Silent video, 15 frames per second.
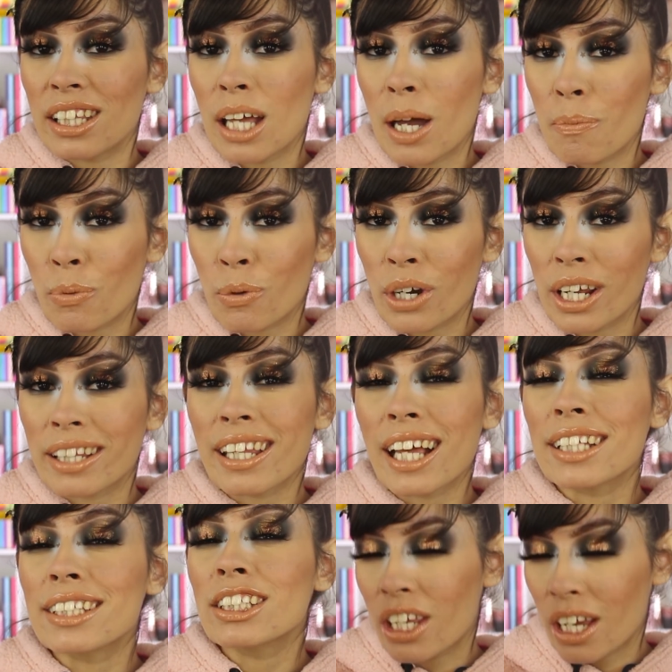an upgrade.
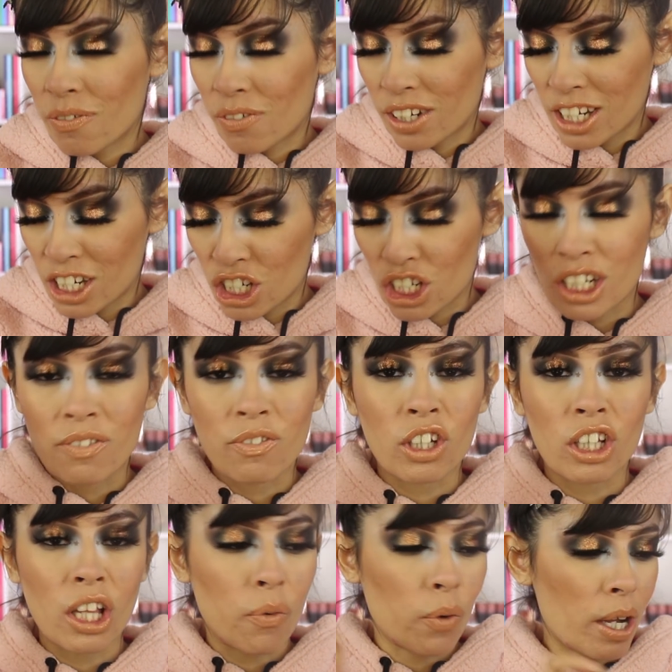That's definition of
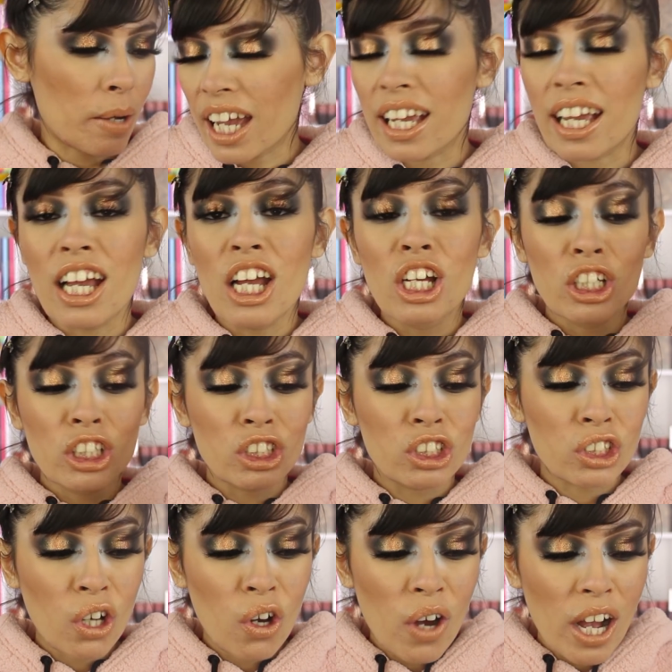glow up. Okay,
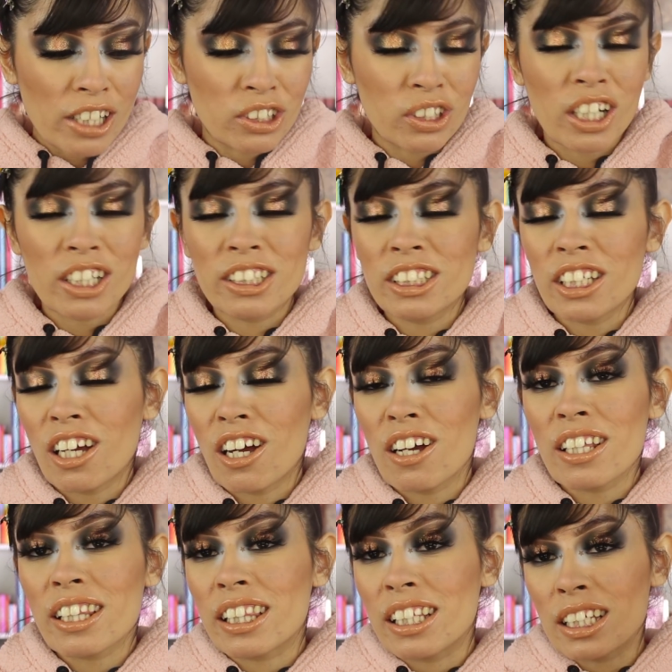so as you guys
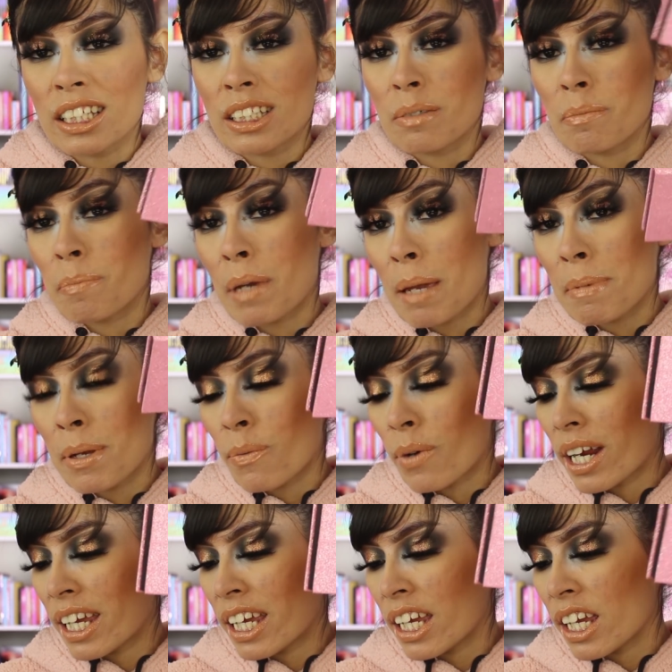saw, this baby
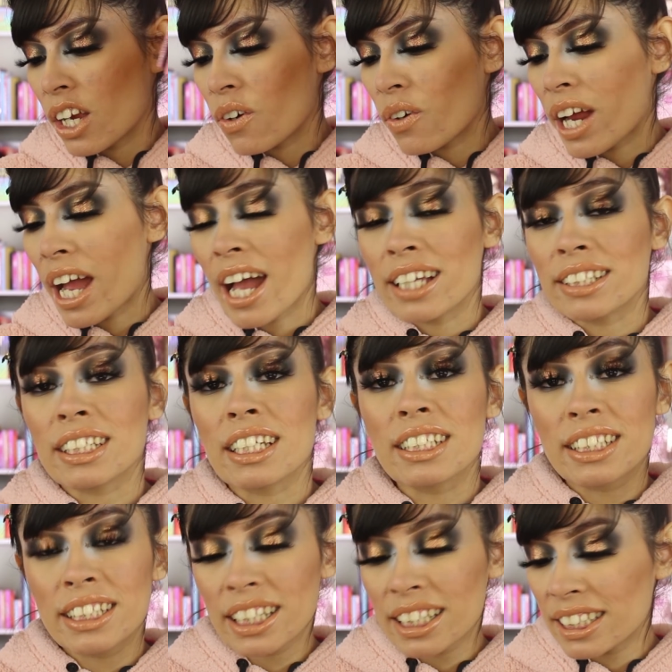right here has
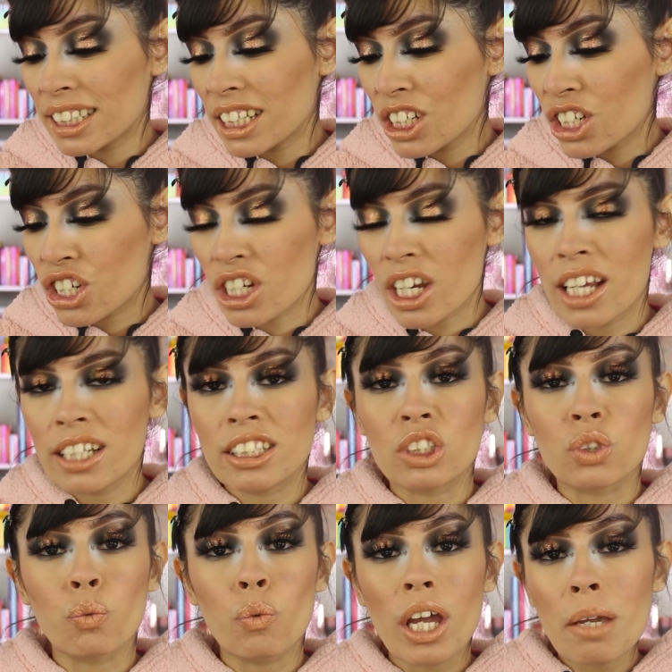16 shades.
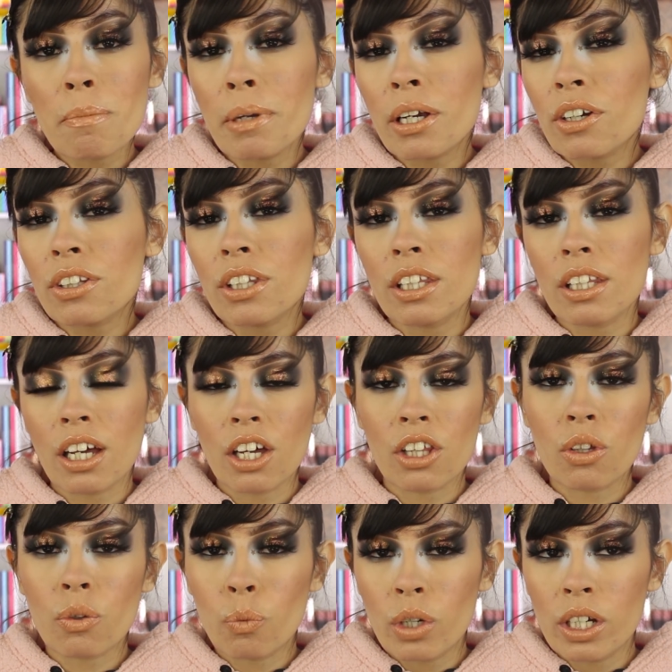It's way bigger than the
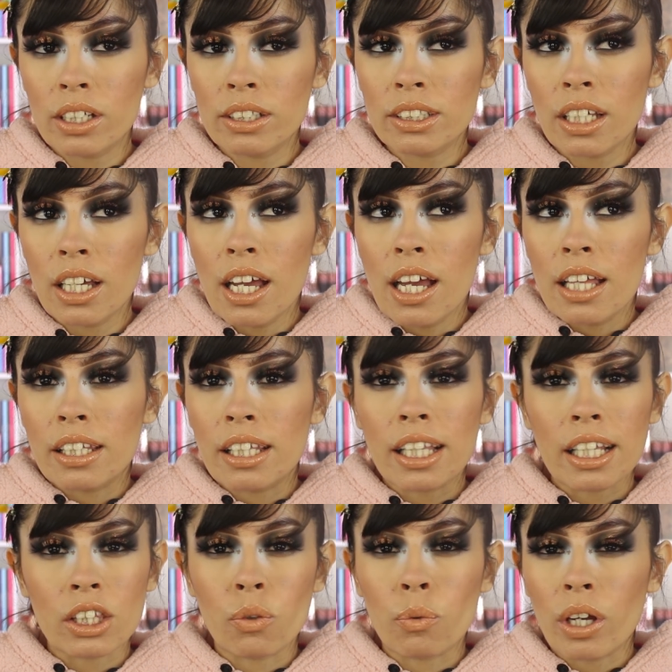other ones, than
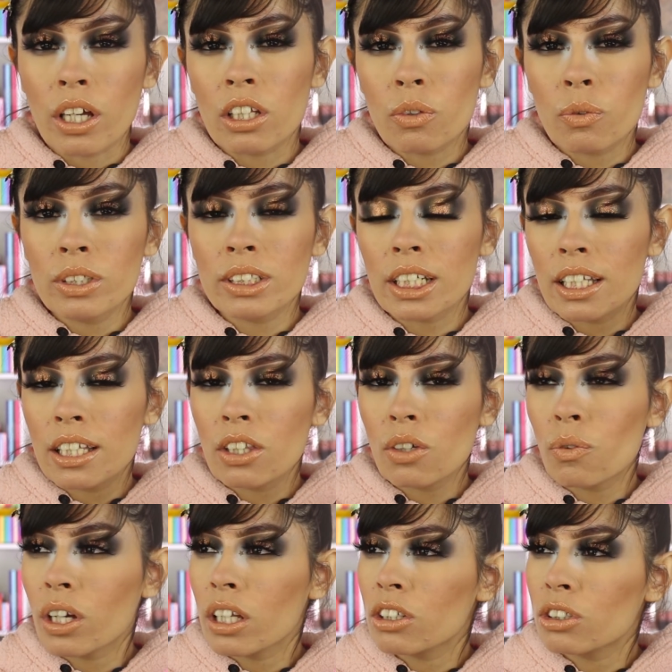like the regular ones. I think
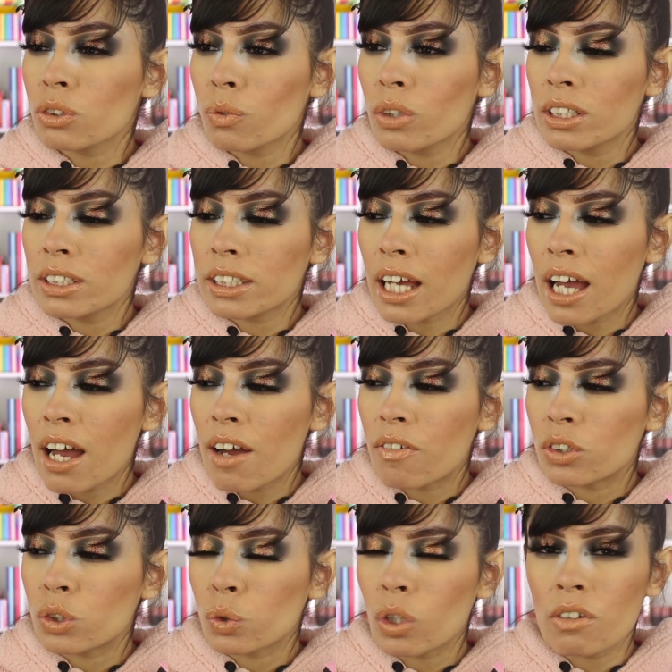the regular ones
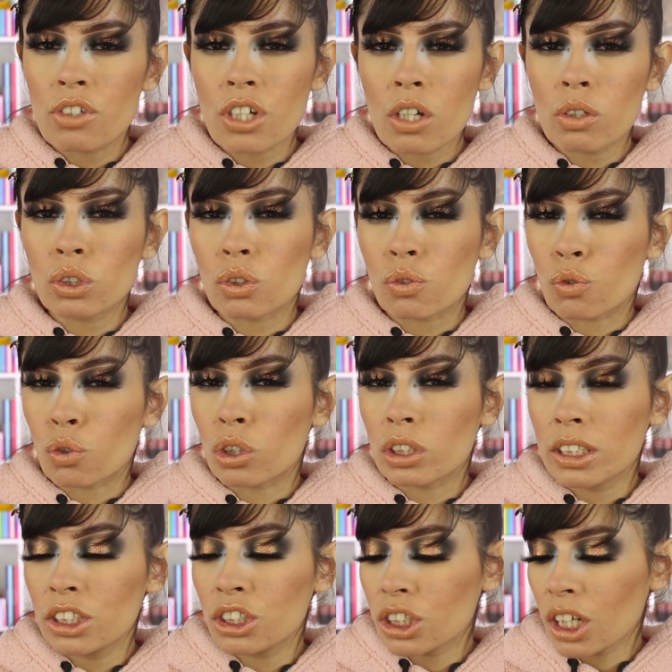have 12 shadows or
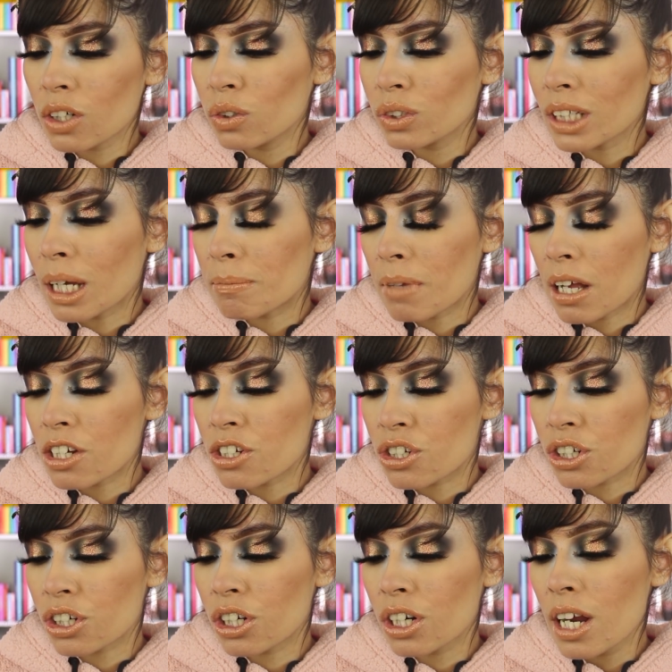14 shadows, I'm not
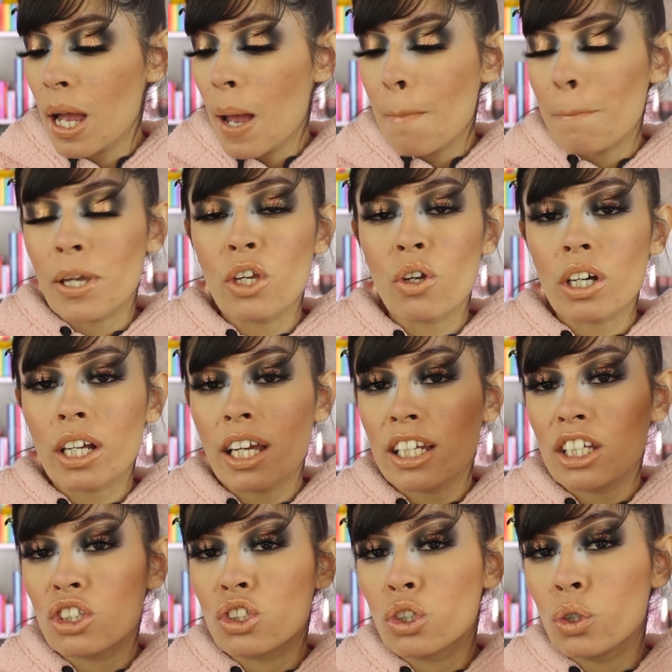sure, but you're
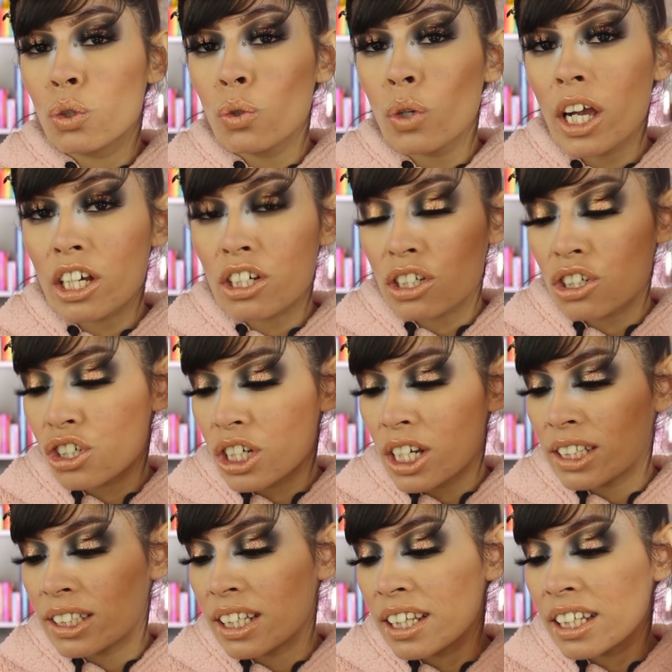getting 2 extra
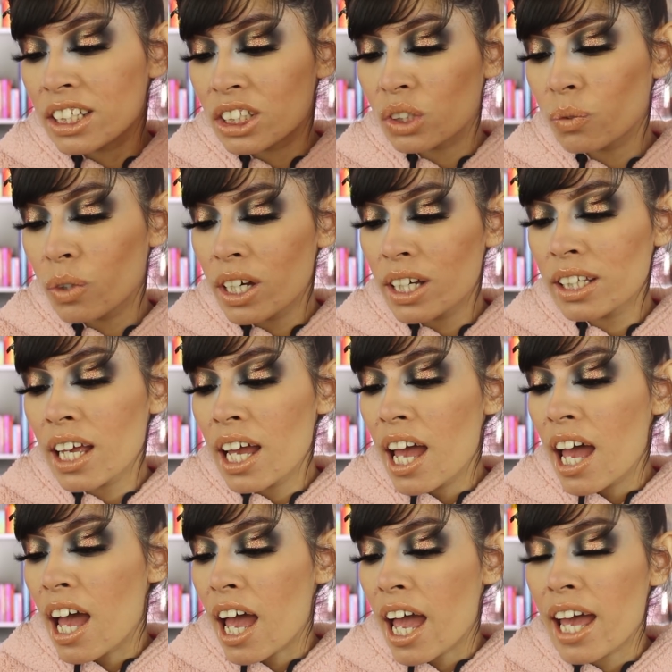shades in this one,
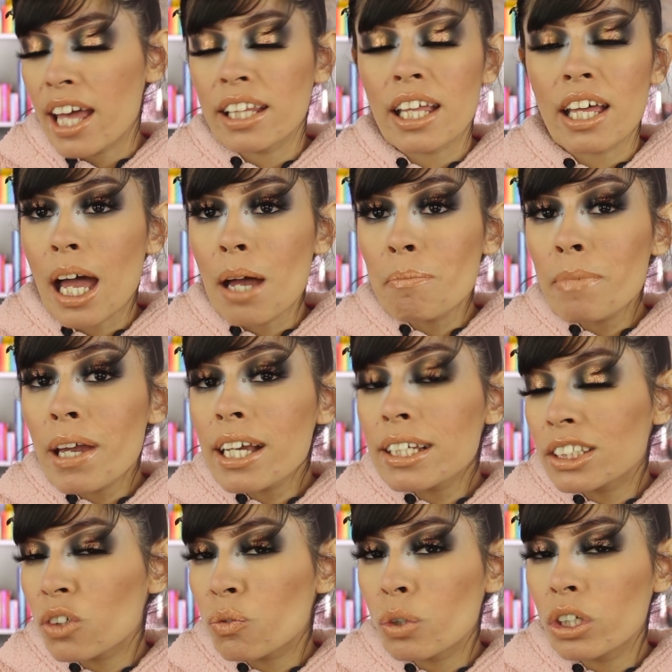and that
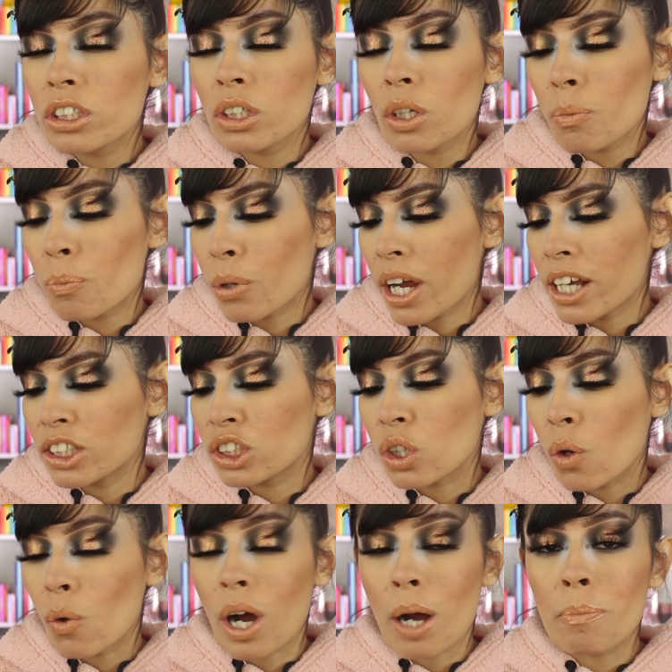makes the retail price
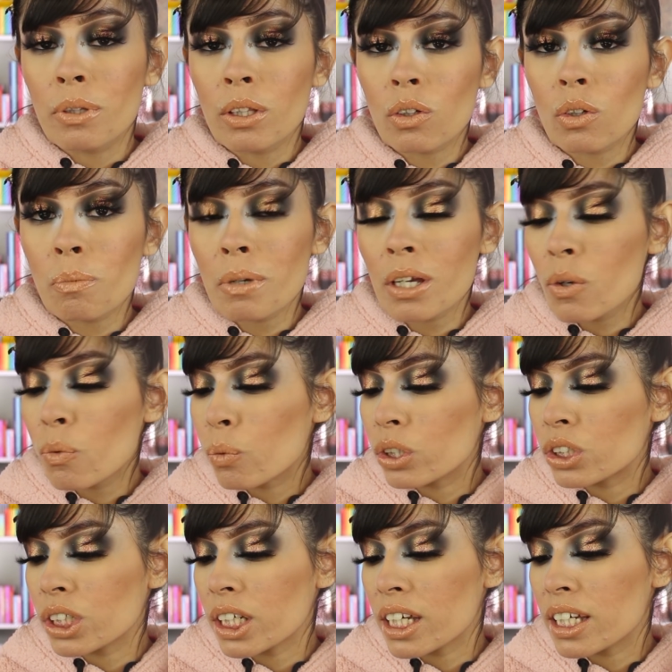go up a little bit,
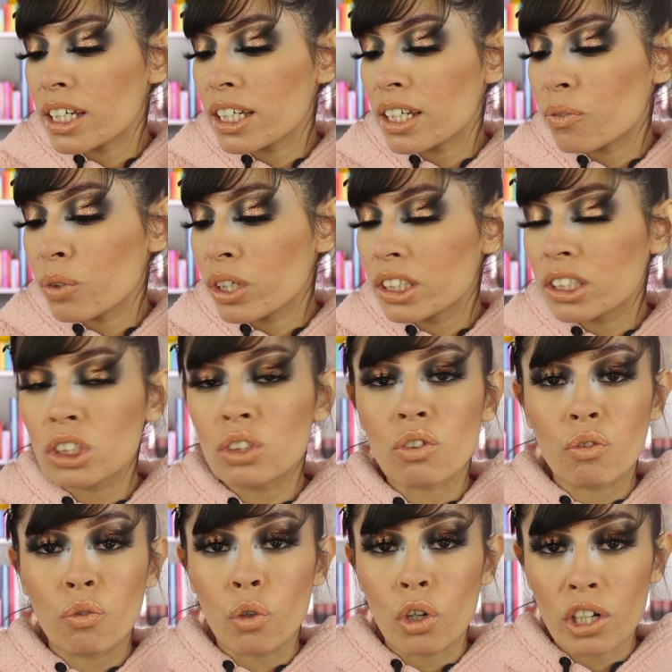which it retails
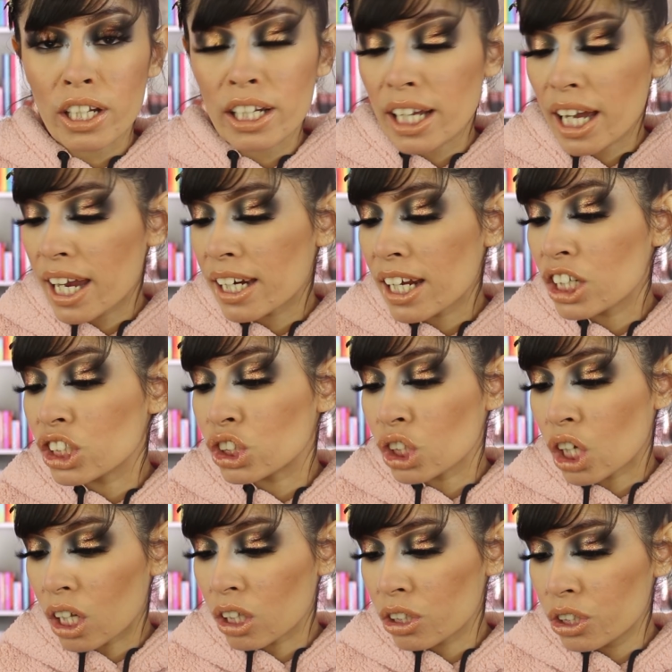for
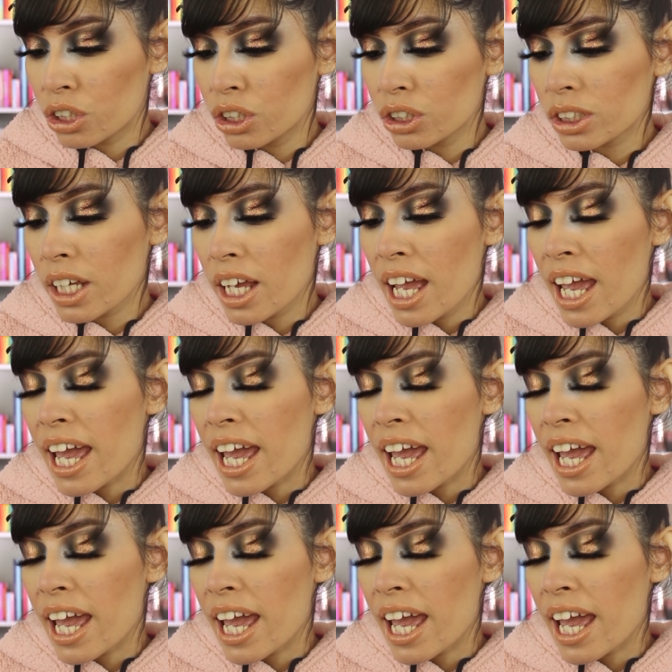$49.